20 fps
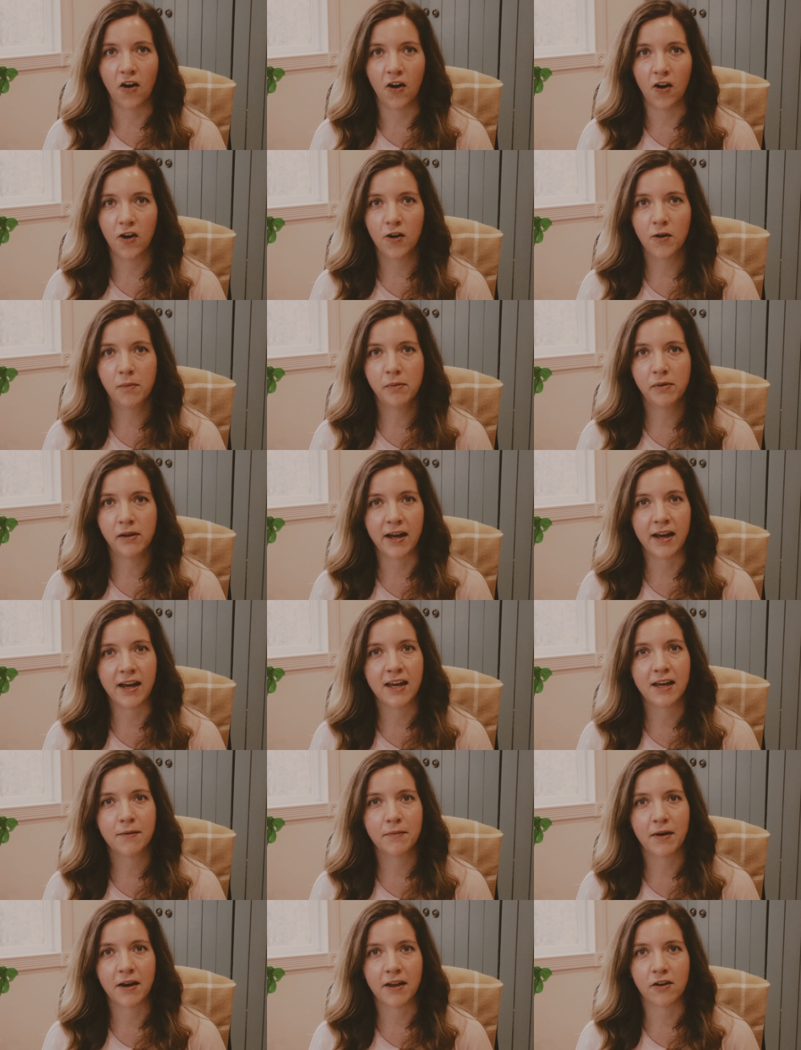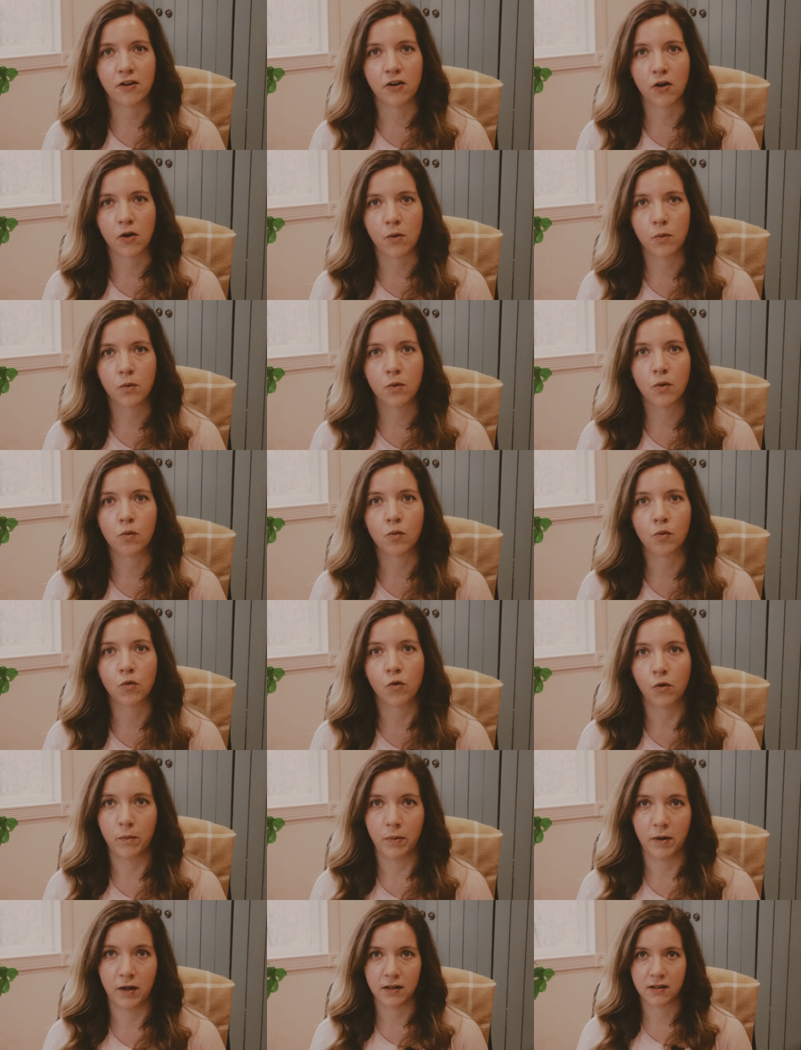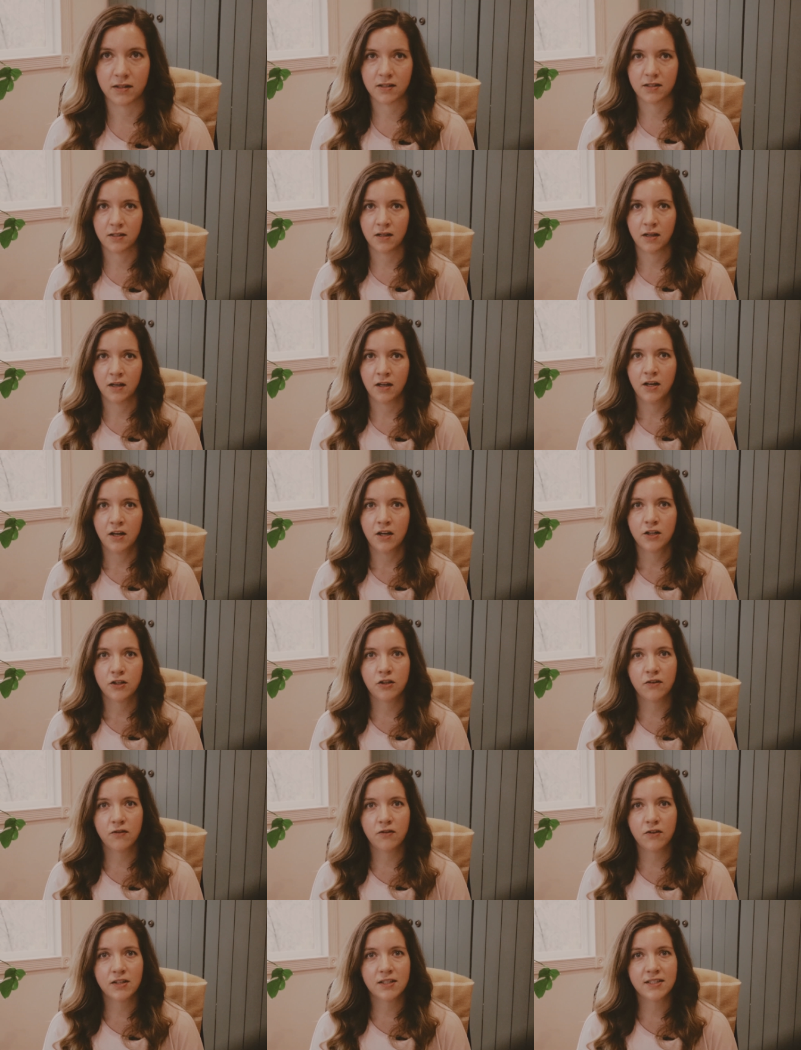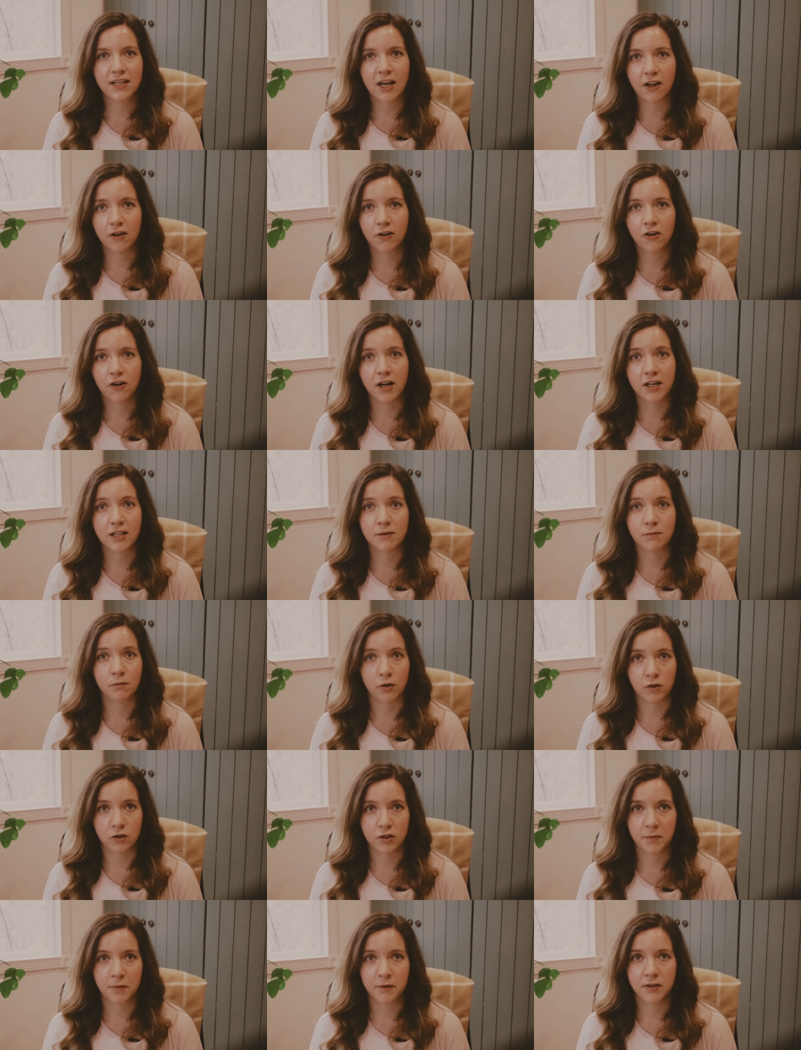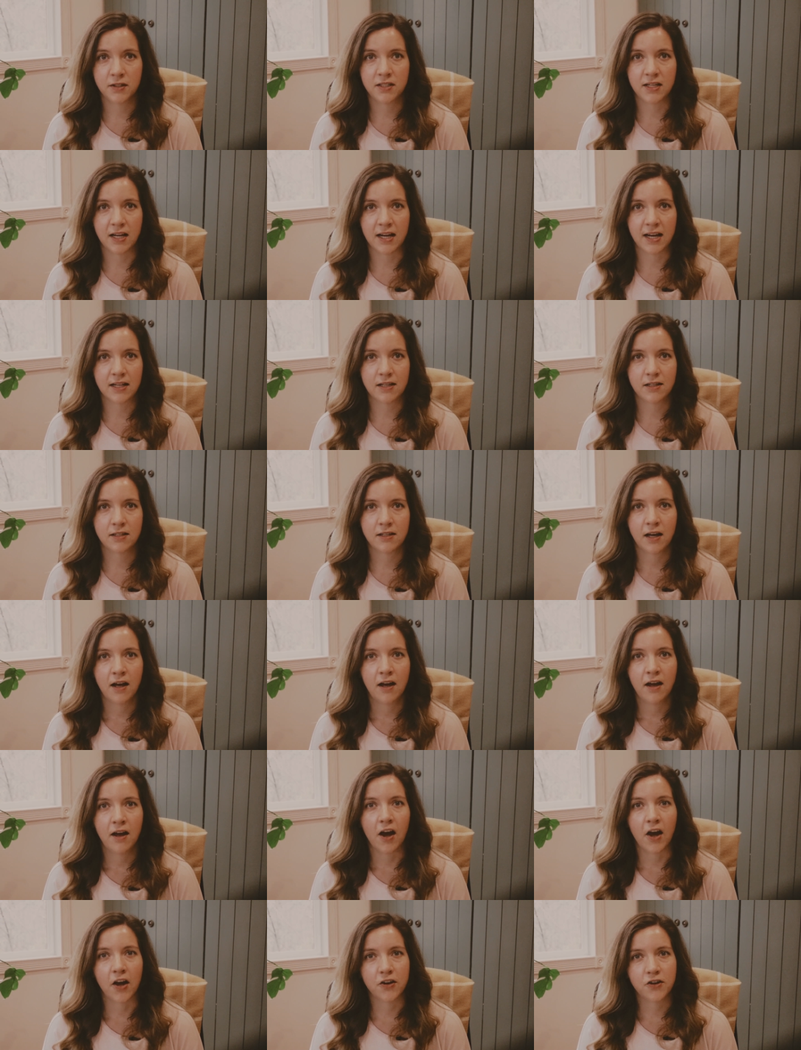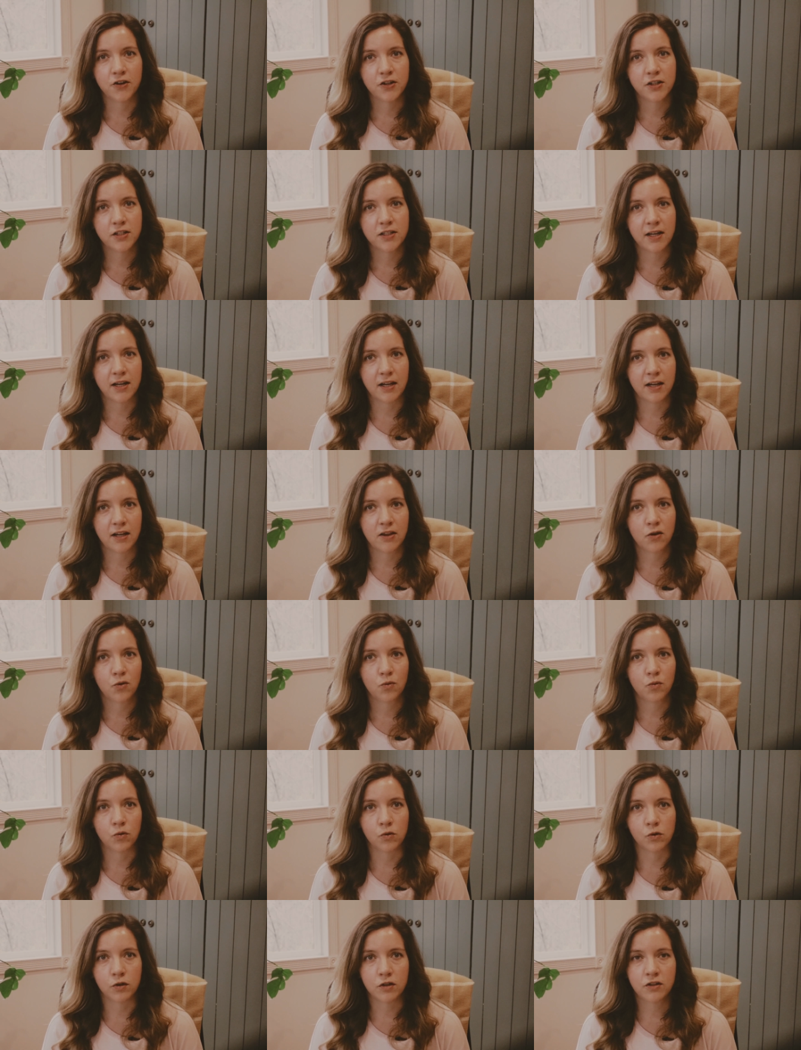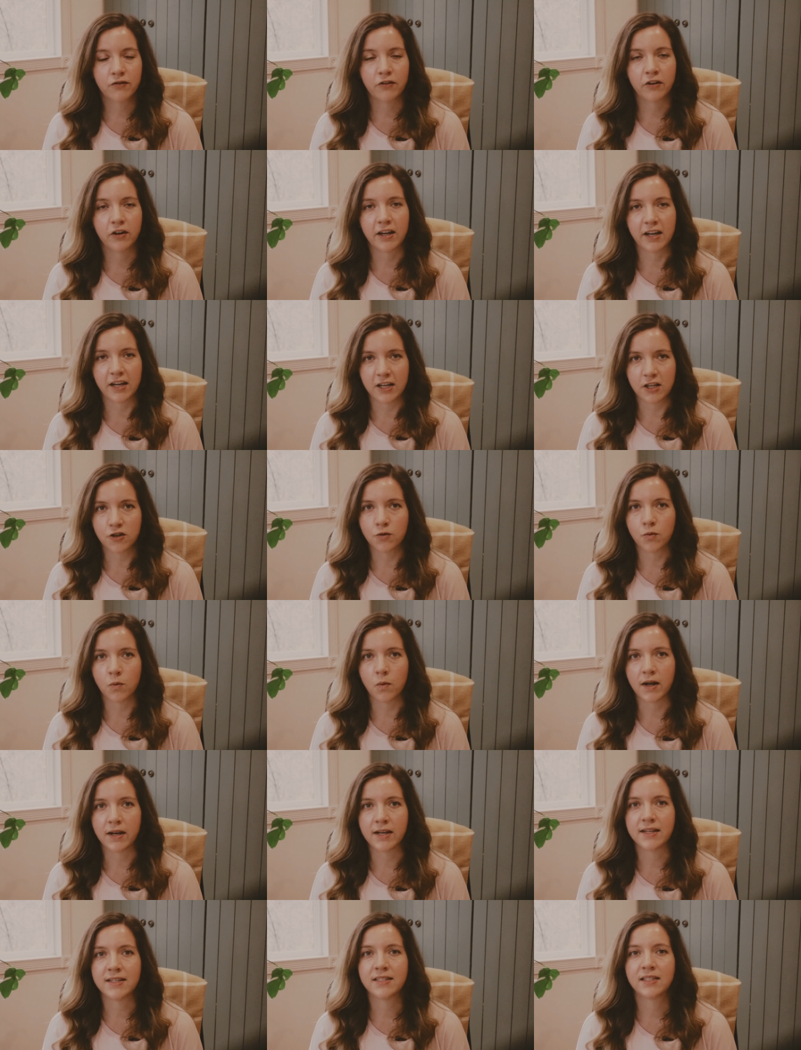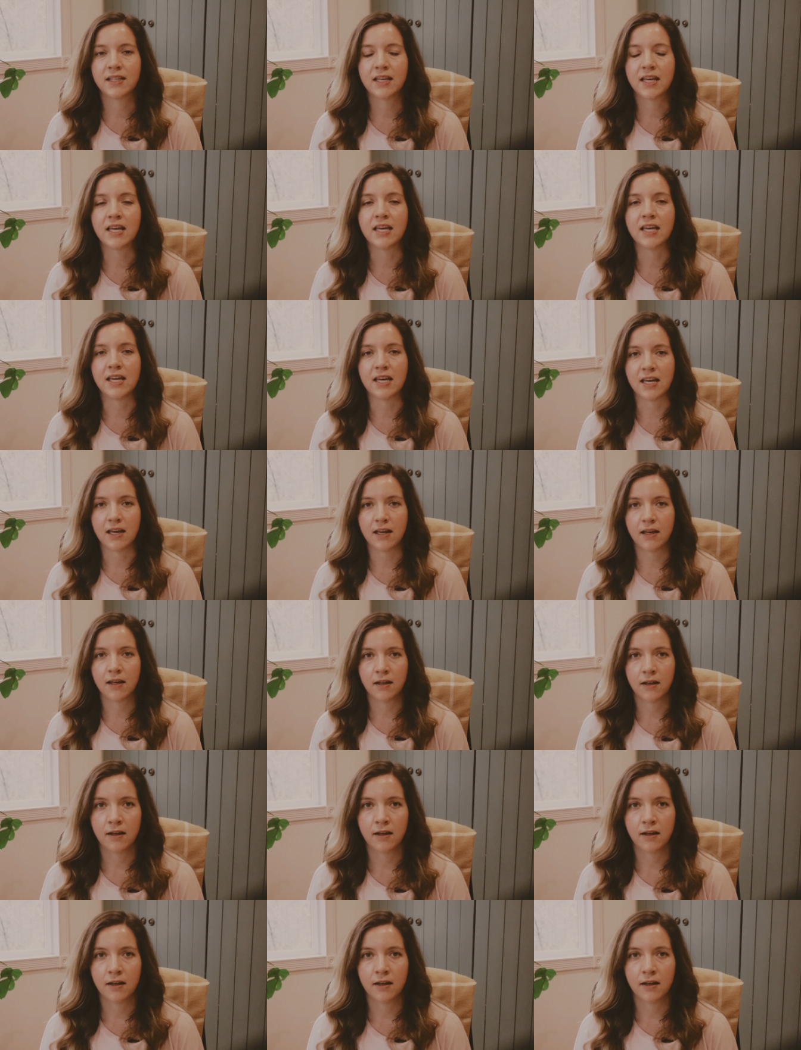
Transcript: all playing by their own rule books. So if you sell across multiple states, understanding the rules for each one is key.